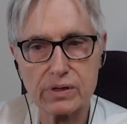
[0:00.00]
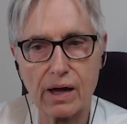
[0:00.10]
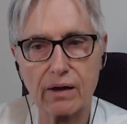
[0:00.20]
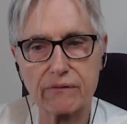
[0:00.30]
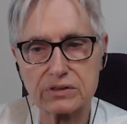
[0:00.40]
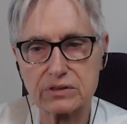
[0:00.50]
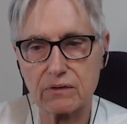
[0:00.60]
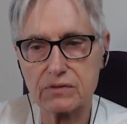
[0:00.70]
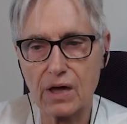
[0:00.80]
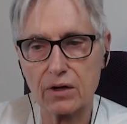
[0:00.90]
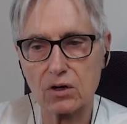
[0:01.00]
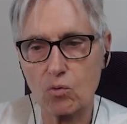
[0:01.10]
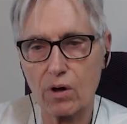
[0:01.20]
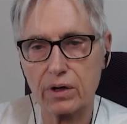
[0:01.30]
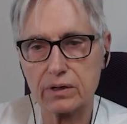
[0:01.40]
now, efficacy of diet and
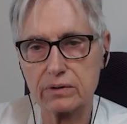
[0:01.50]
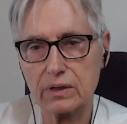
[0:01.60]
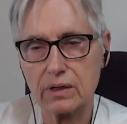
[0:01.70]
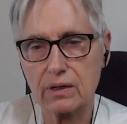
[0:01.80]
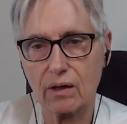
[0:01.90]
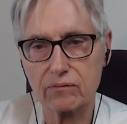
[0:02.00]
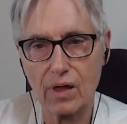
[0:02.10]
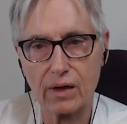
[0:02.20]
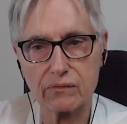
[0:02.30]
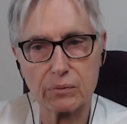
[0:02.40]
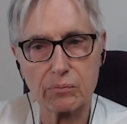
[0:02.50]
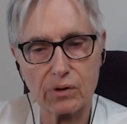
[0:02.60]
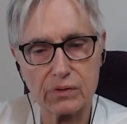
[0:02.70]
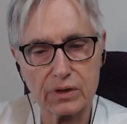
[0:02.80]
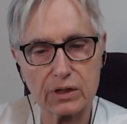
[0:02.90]
quality of life,
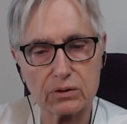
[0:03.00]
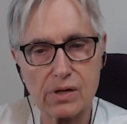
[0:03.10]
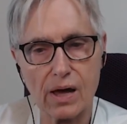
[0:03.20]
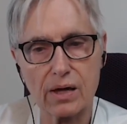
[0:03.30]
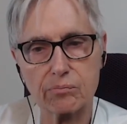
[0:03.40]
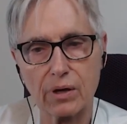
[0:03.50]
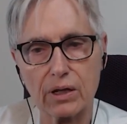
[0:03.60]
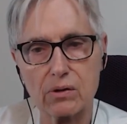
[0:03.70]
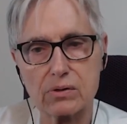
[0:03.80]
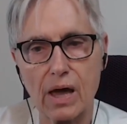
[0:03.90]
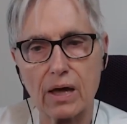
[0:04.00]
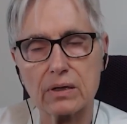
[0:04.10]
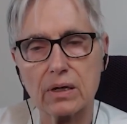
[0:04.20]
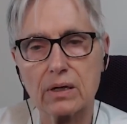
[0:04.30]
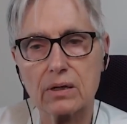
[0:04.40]
comparing the keto diet, paleo diet,
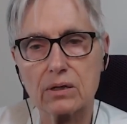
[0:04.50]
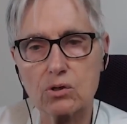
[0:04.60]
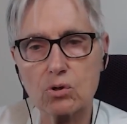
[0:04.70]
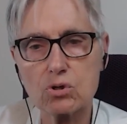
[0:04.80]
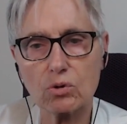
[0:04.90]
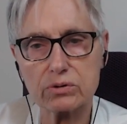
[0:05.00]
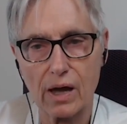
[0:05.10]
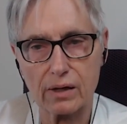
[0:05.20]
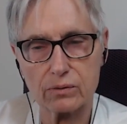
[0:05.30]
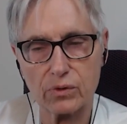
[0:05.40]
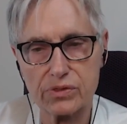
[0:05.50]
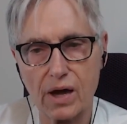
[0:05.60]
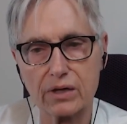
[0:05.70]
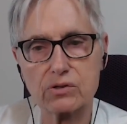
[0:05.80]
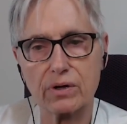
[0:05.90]
usual diet with
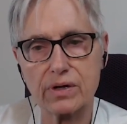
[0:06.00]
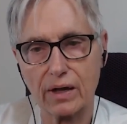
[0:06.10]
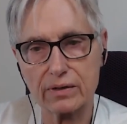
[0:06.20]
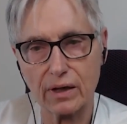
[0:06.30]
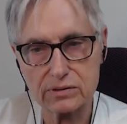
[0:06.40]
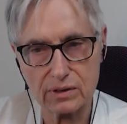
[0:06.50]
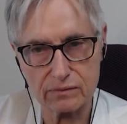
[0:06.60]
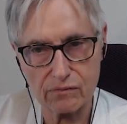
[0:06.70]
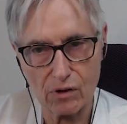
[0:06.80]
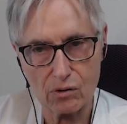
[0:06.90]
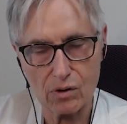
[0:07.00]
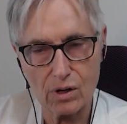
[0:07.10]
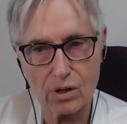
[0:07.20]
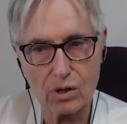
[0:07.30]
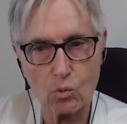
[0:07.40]
dietary guidelines info,
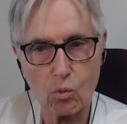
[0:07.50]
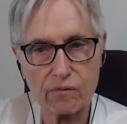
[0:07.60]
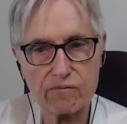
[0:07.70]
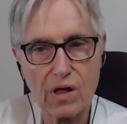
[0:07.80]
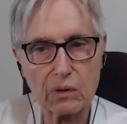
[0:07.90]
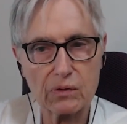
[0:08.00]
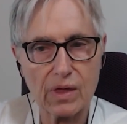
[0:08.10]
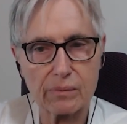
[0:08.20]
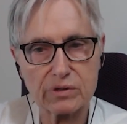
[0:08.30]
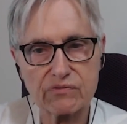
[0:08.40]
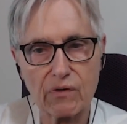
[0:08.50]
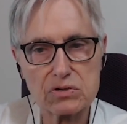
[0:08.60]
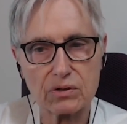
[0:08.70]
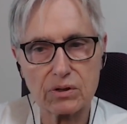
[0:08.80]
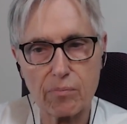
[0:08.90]
we're following the MS
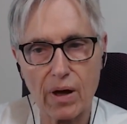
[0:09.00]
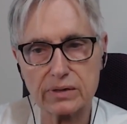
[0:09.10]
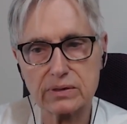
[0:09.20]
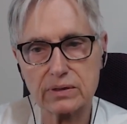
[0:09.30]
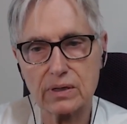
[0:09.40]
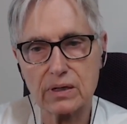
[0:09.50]
functional composite